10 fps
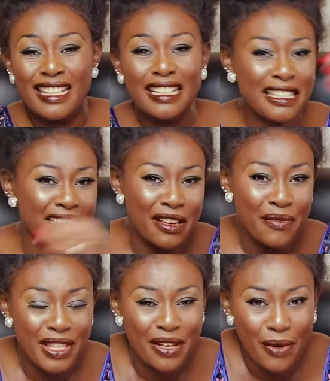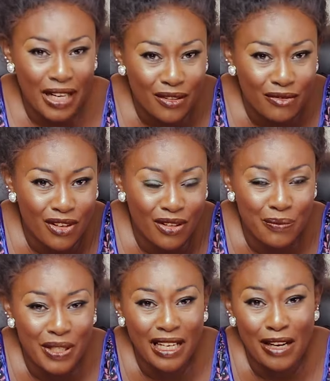That is the way the word of
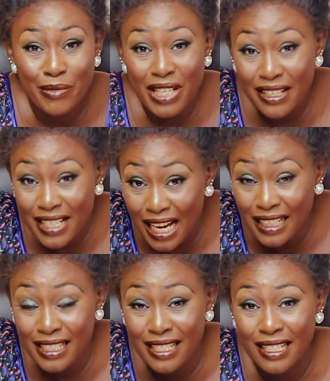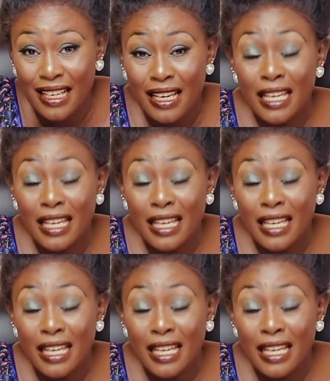God becomes a reality